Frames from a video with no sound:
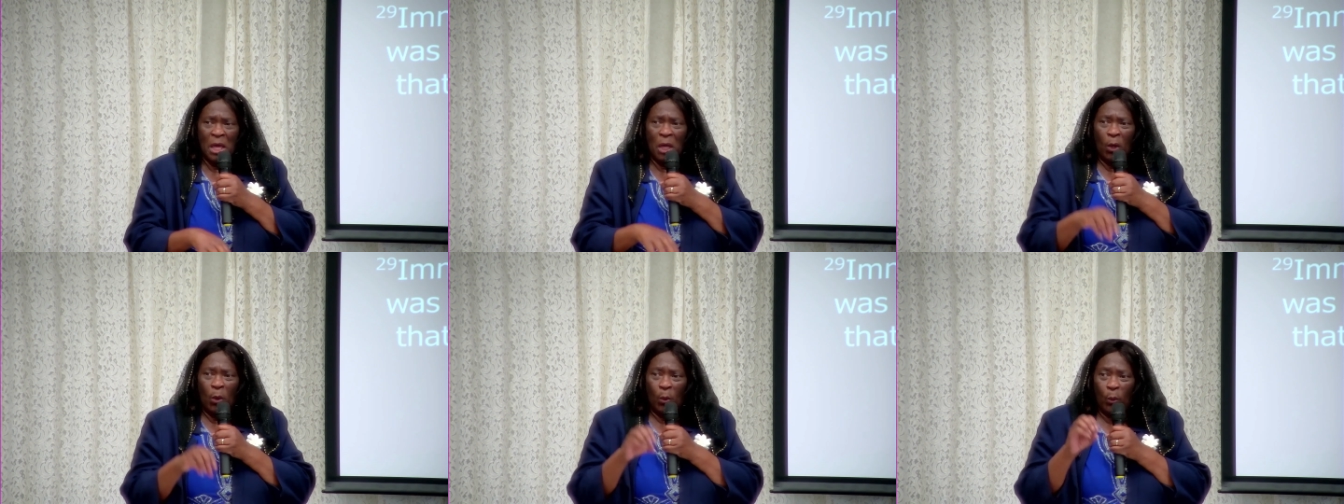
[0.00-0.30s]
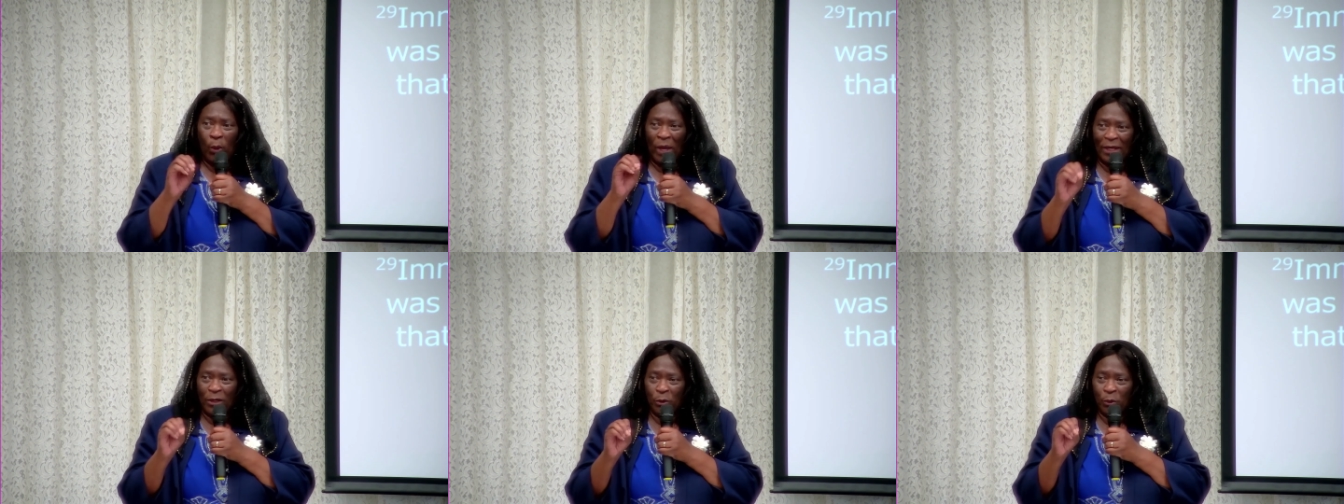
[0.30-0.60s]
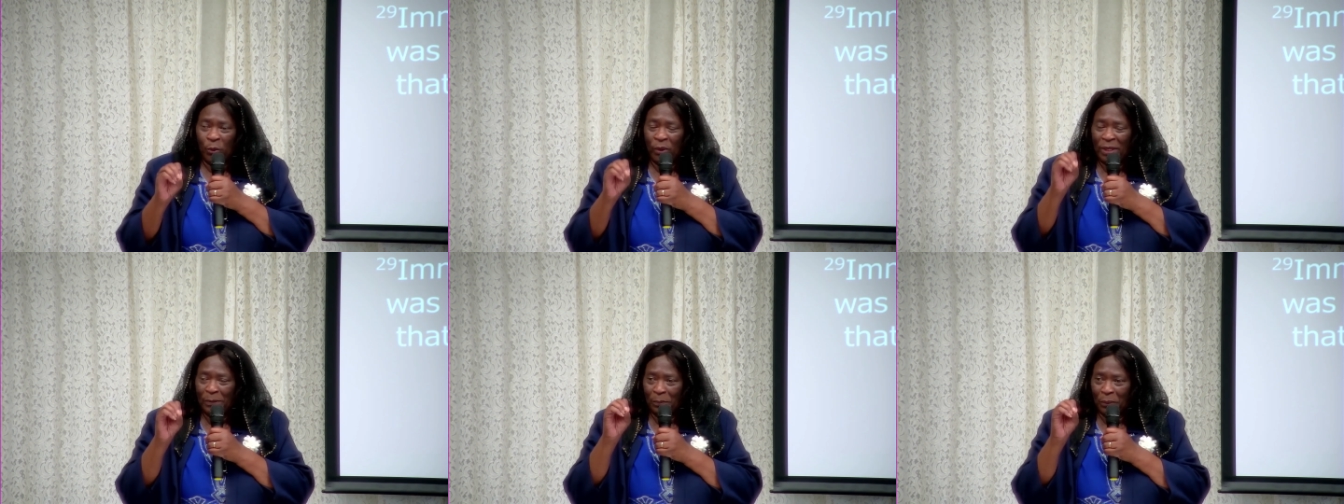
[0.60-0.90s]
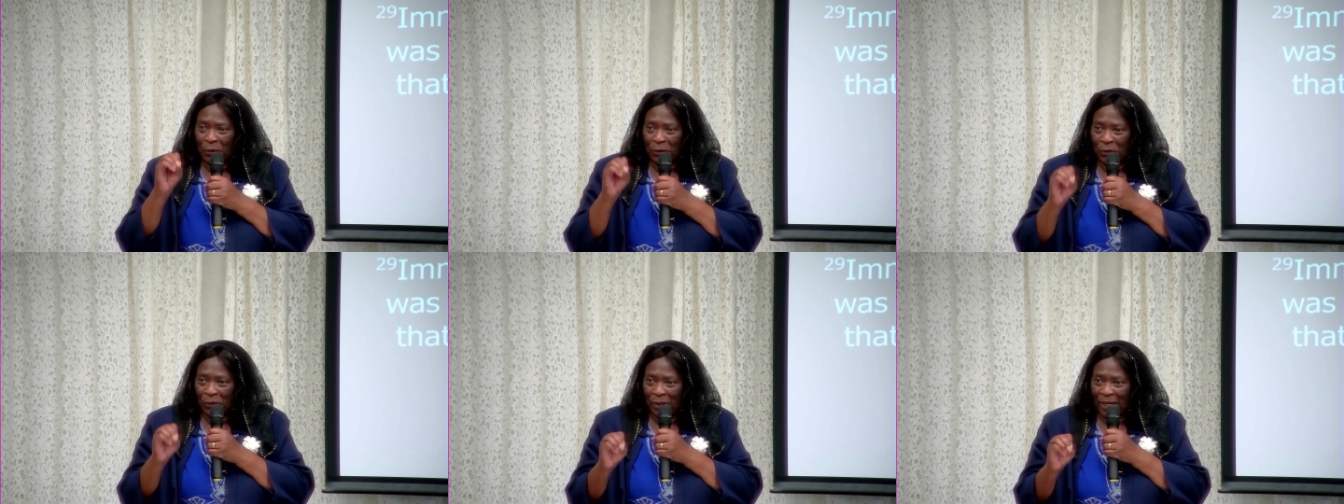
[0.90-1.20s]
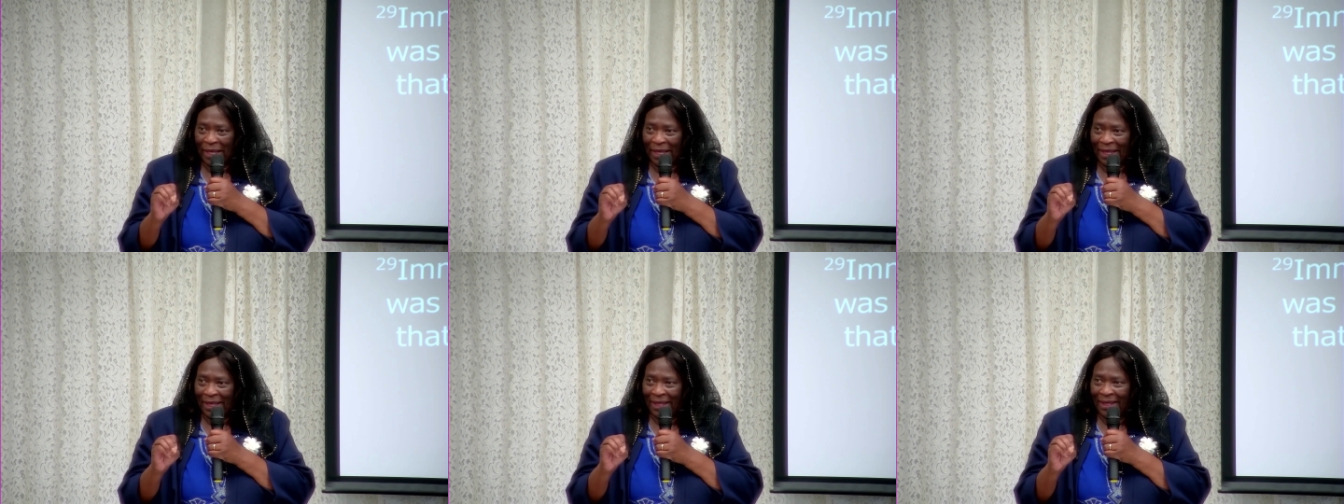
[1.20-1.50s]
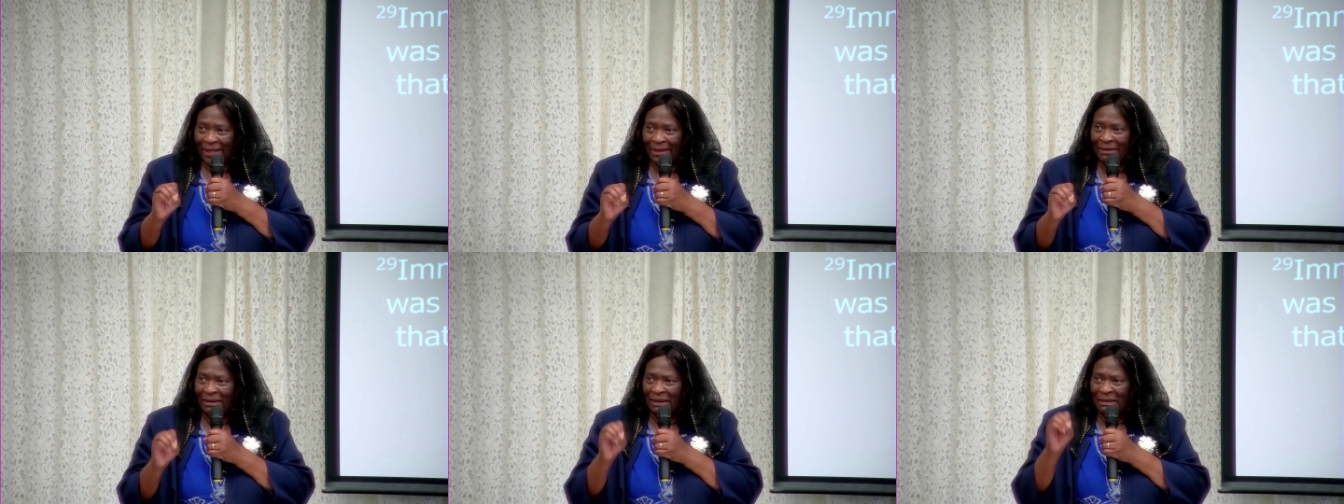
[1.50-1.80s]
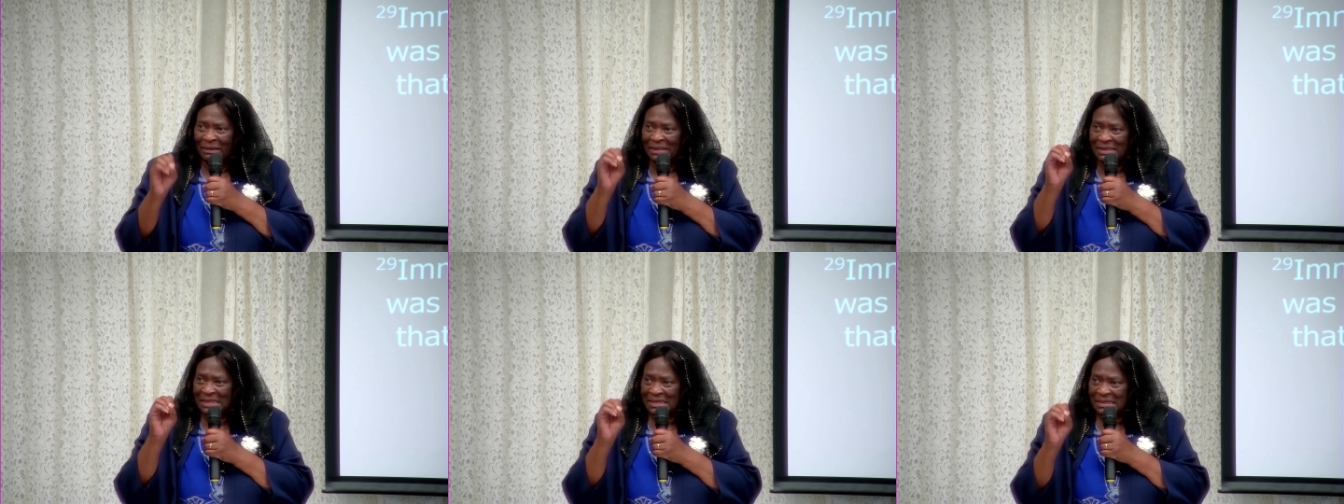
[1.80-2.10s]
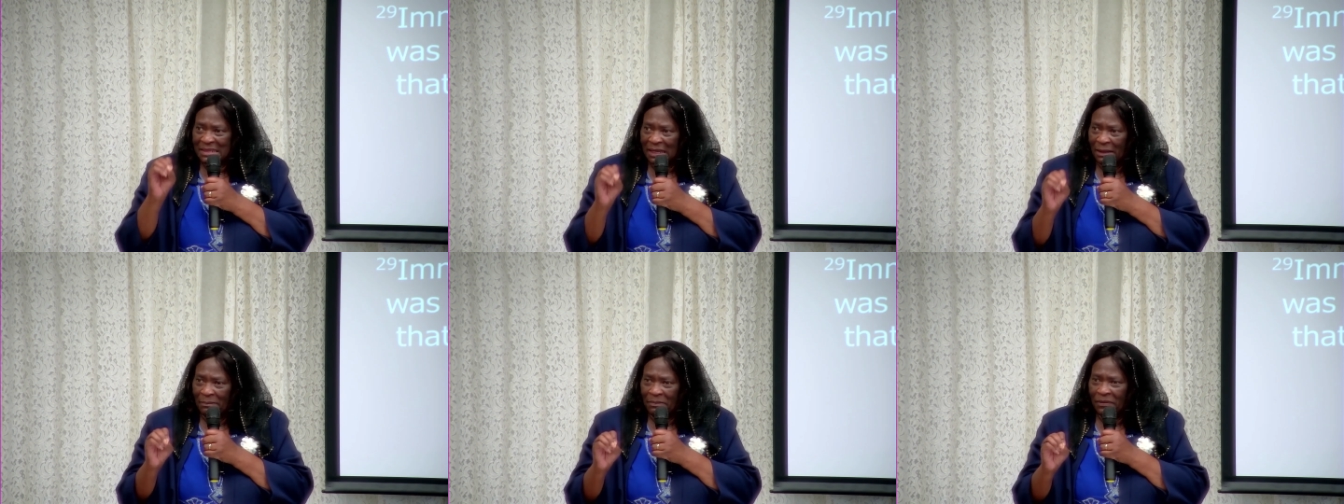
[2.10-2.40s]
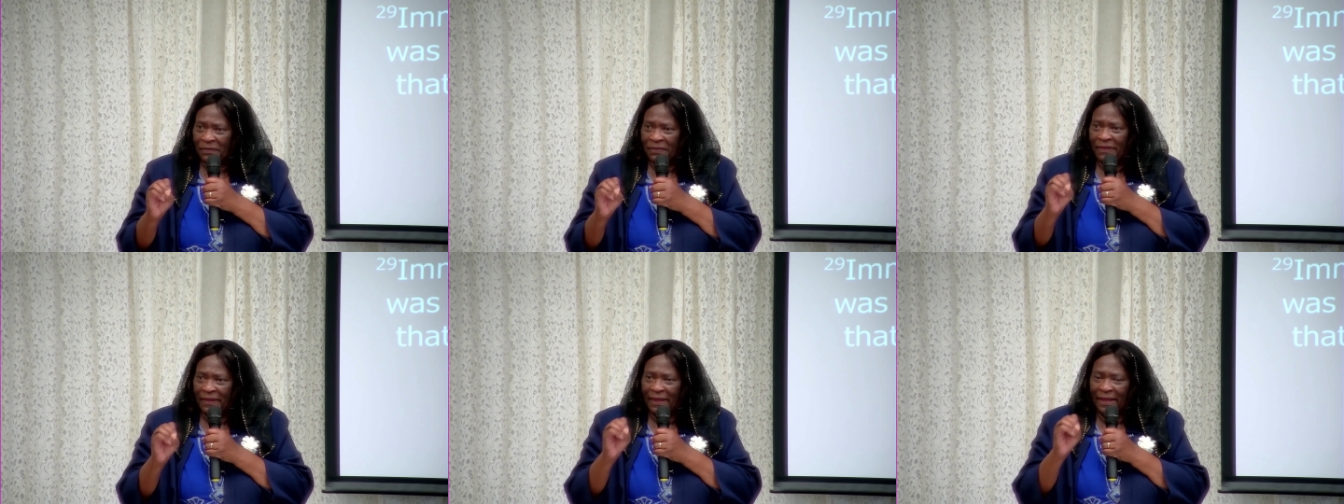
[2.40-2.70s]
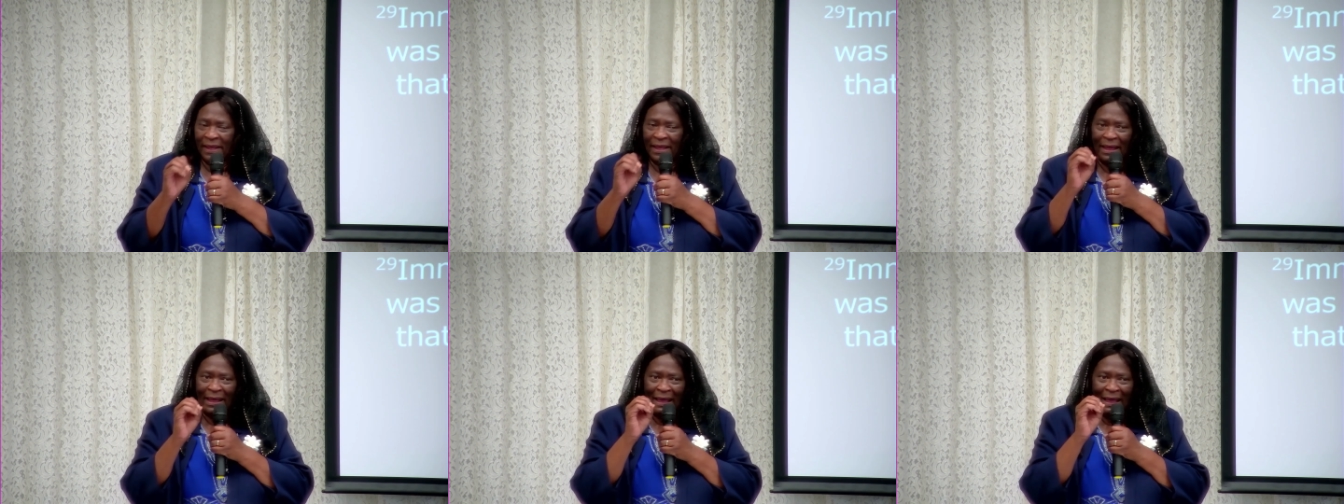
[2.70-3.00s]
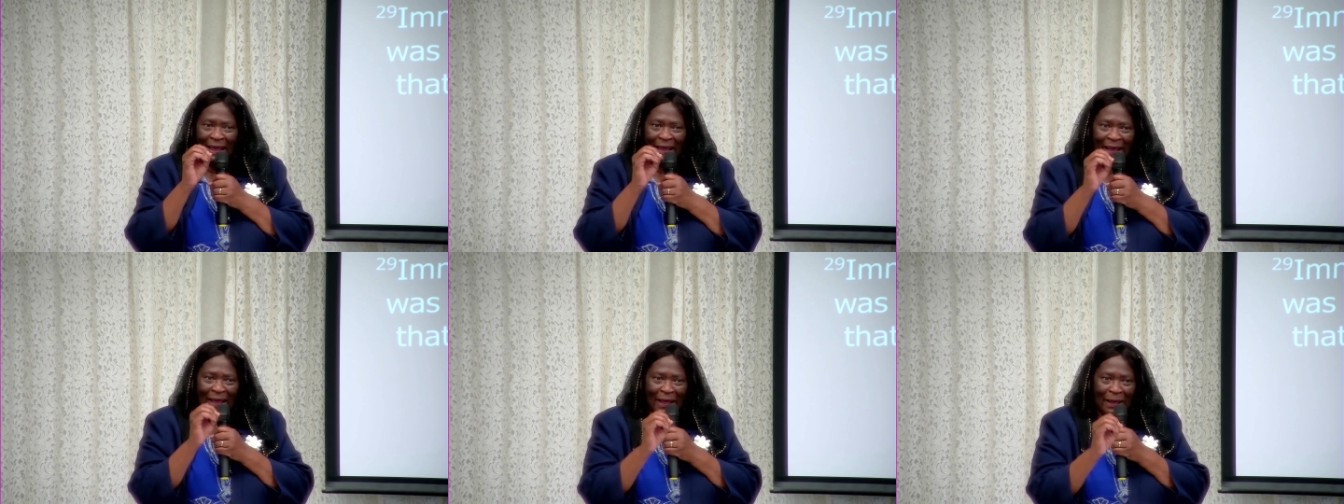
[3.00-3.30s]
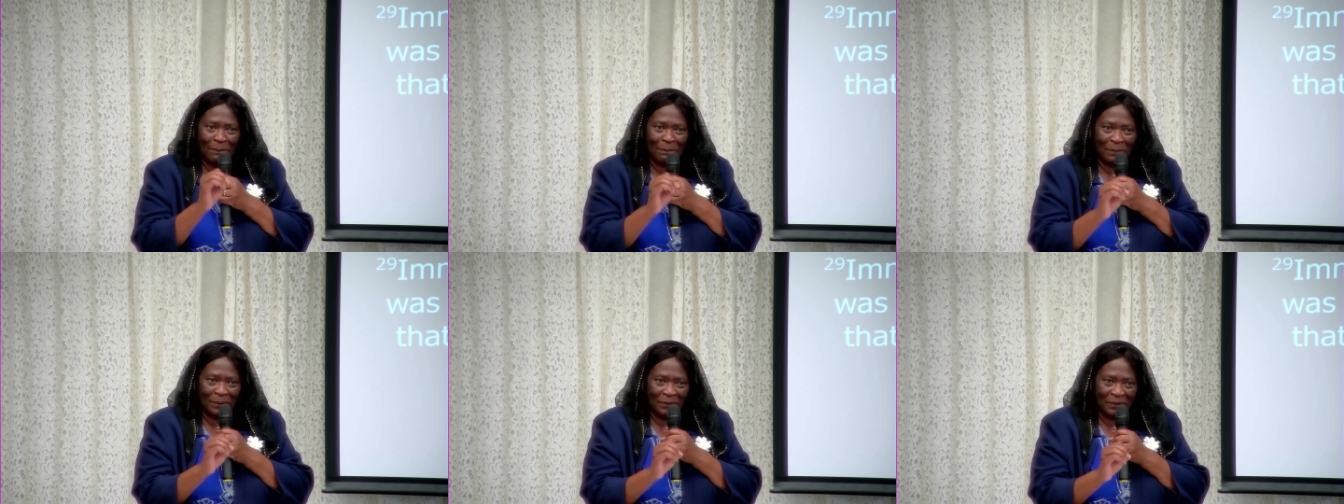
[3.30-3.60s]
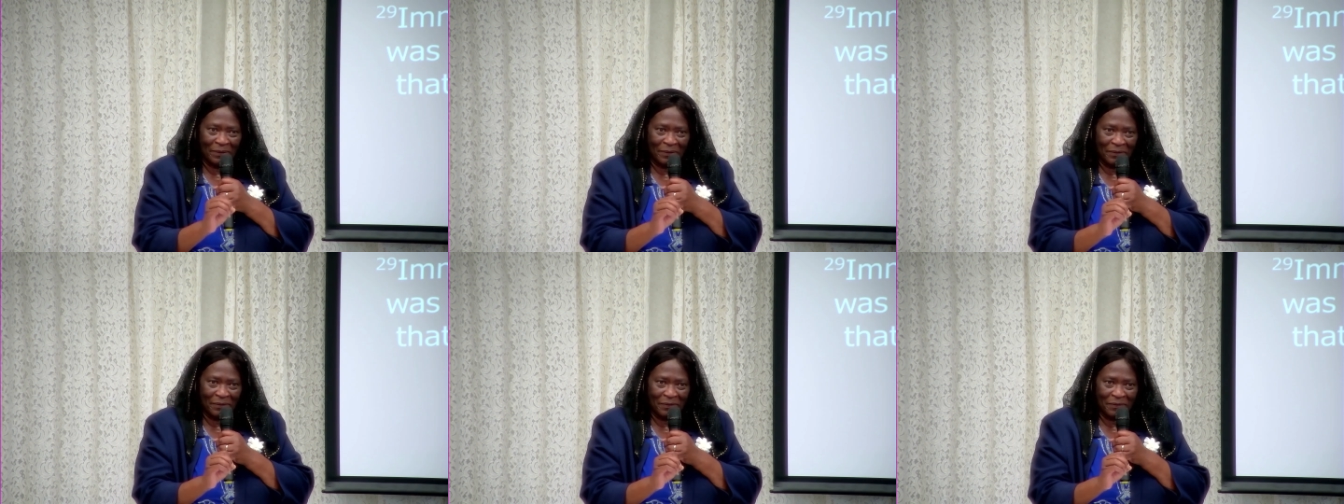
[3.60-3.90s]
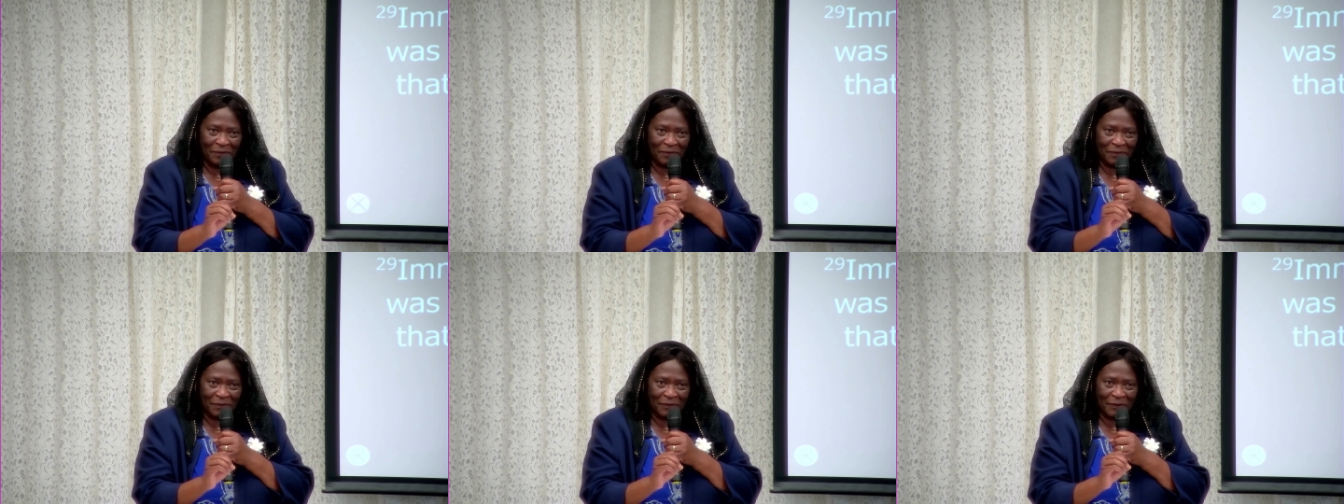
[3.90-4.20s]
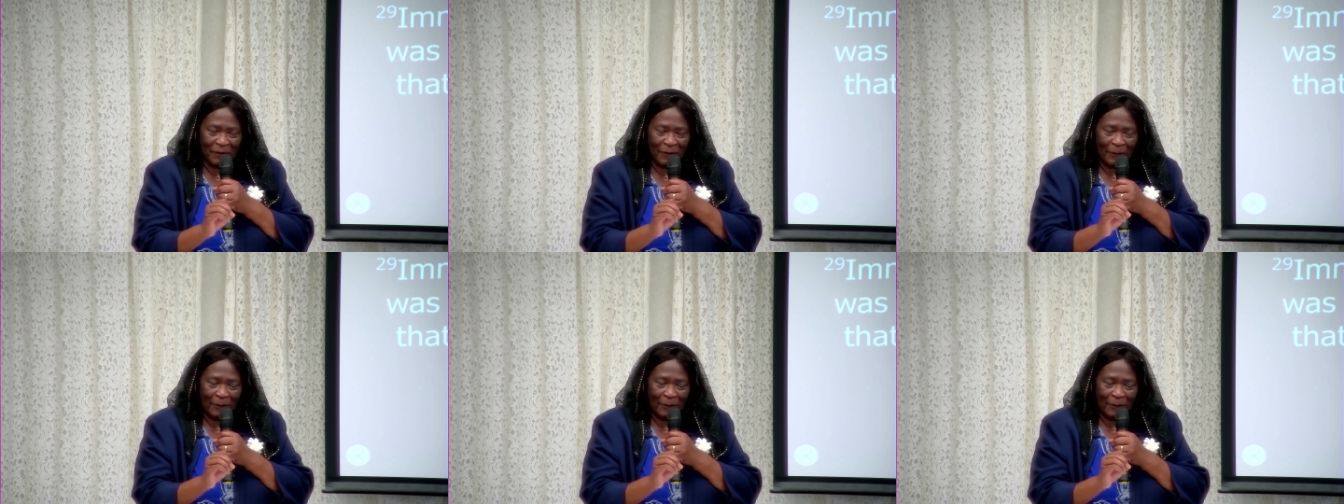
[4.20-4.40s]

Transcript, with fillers: When we pray, something happens.